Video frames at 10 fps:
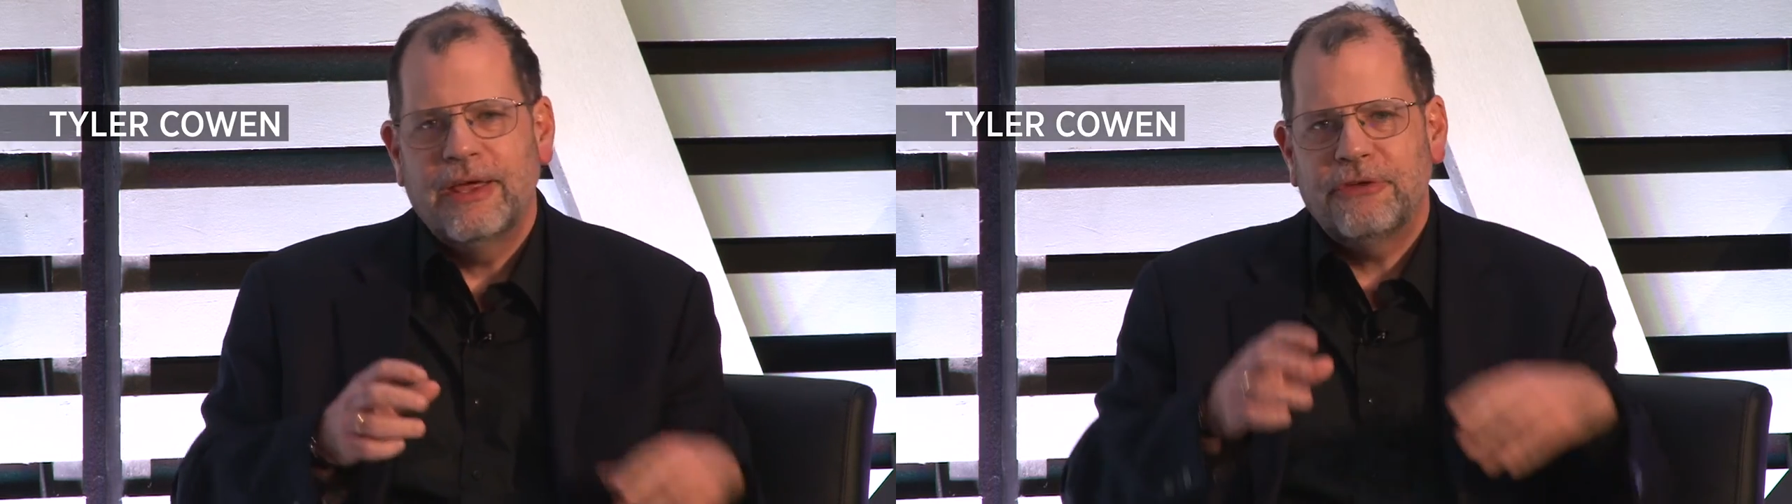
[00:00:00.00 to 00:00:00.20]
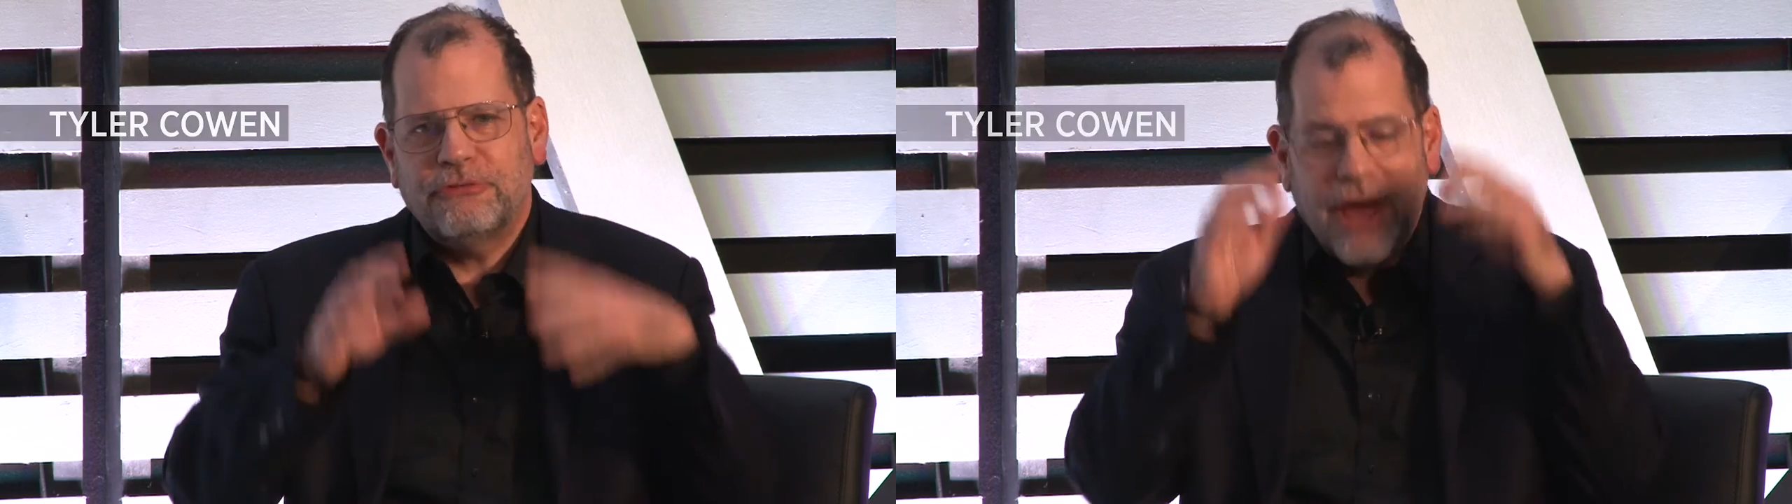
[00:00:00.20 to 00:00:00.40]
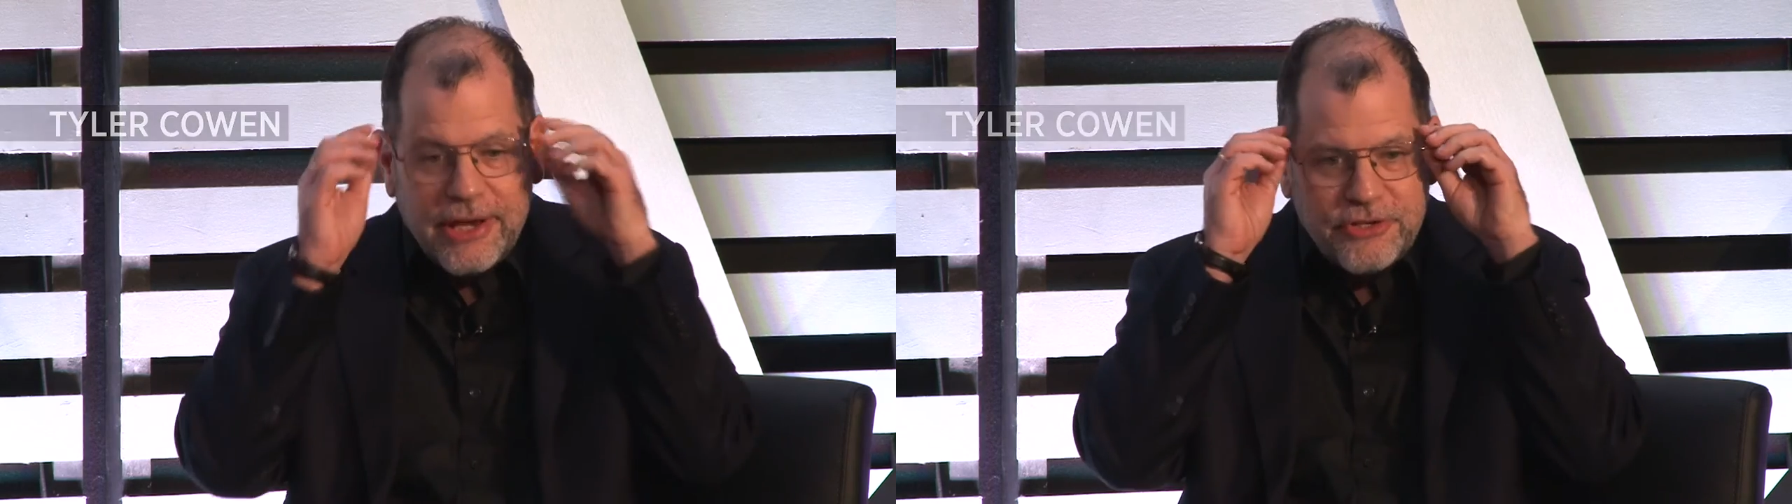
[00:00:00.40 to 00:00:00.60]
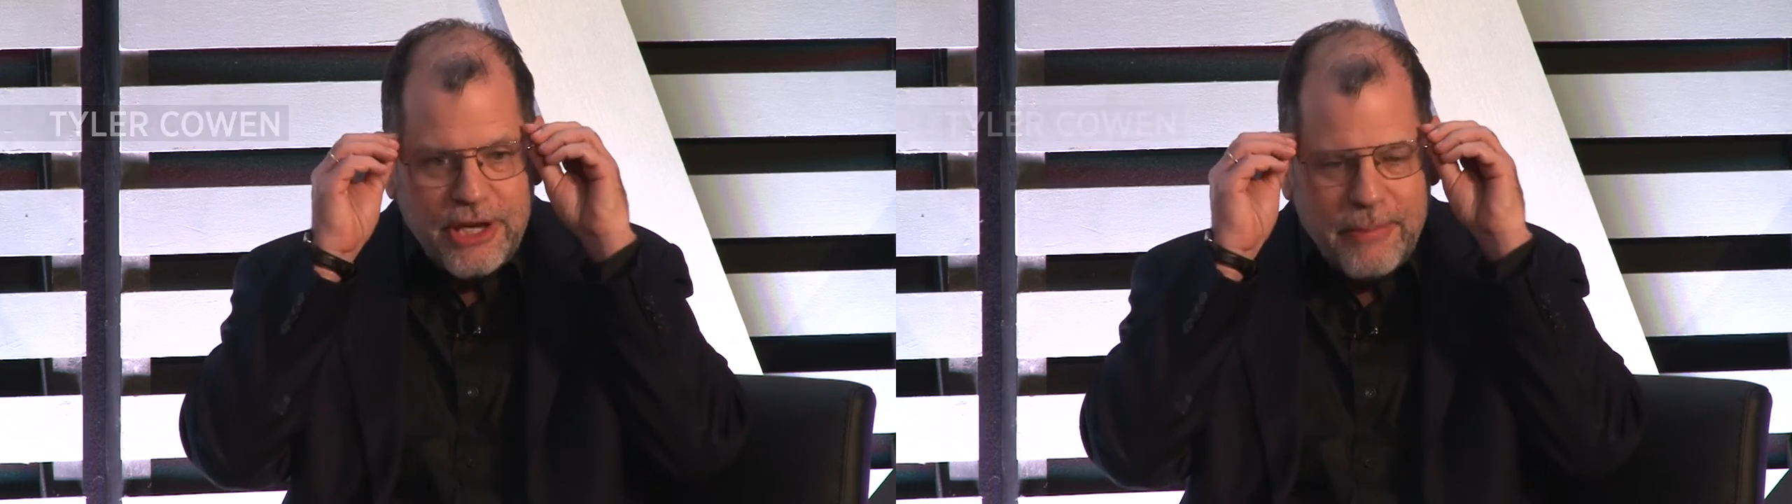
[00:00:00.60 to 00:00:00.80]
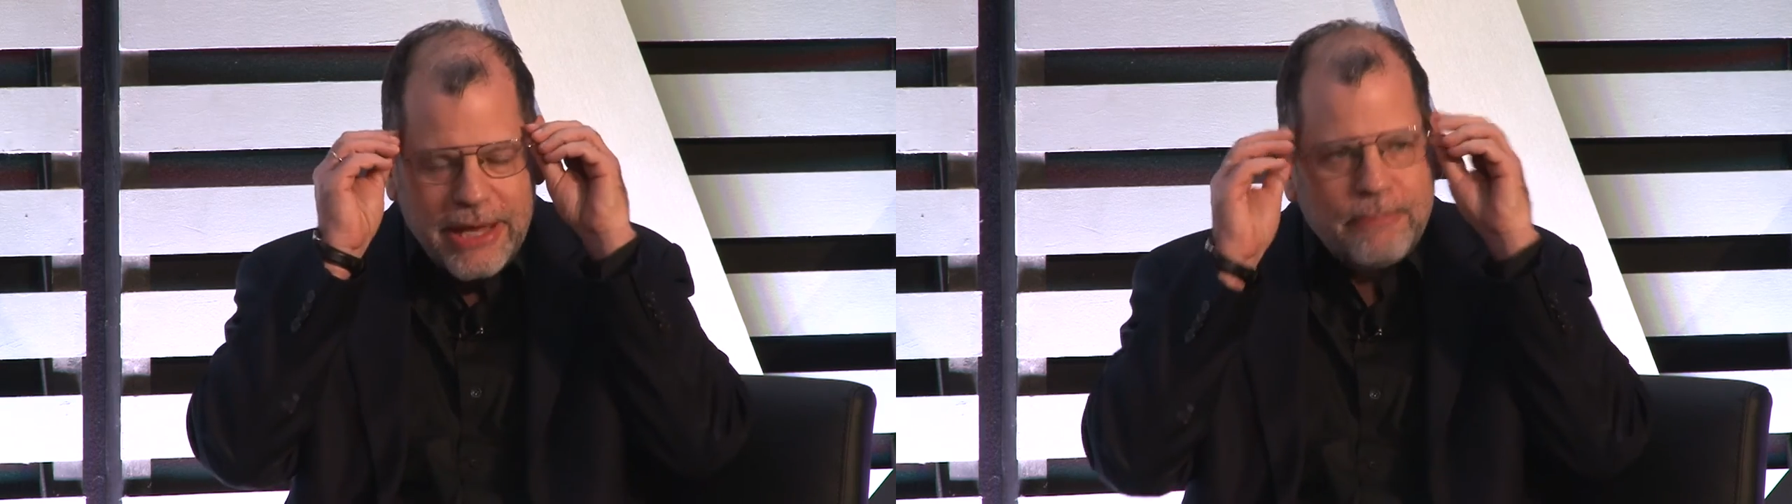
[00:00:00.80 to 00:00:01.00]
The
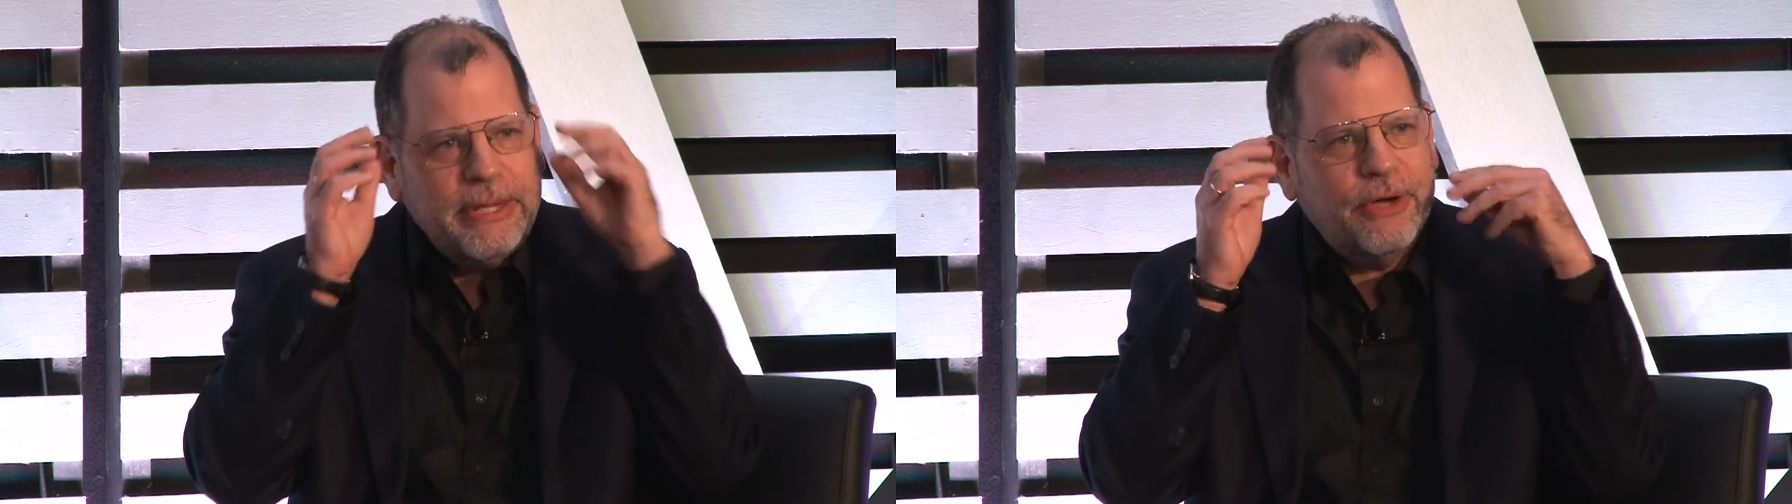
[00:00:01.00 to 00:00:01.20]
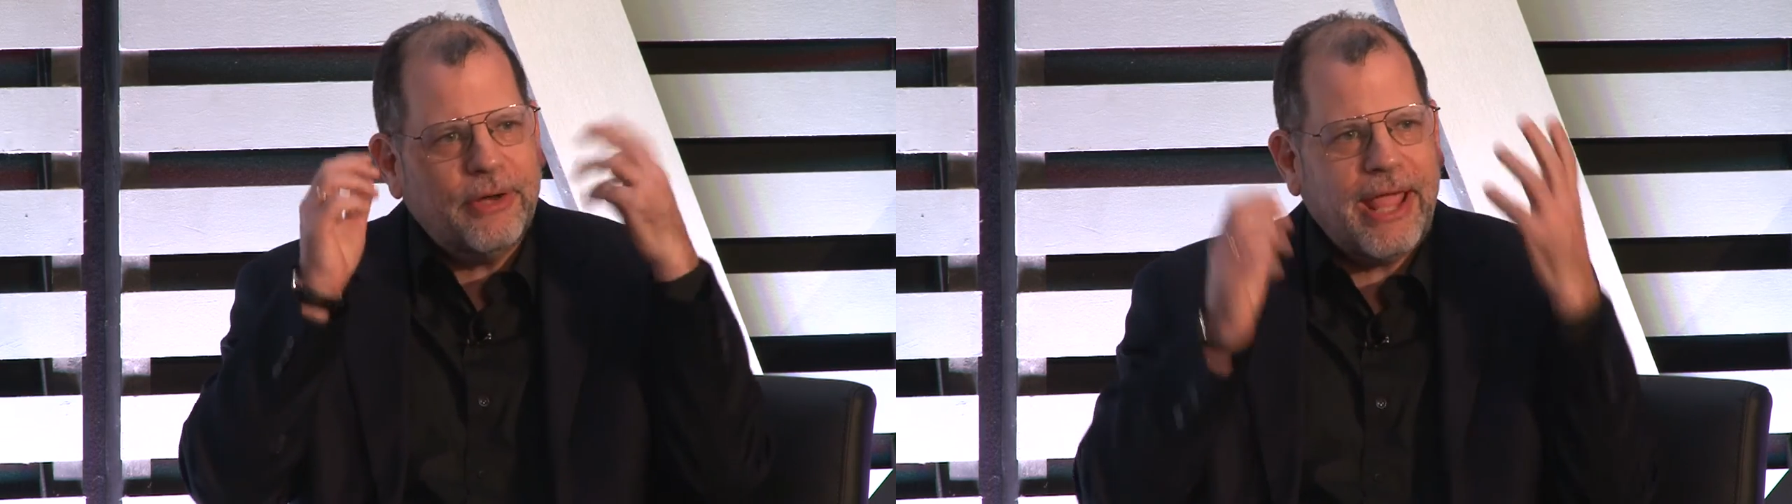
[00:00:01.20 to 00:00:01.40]
strategy may appear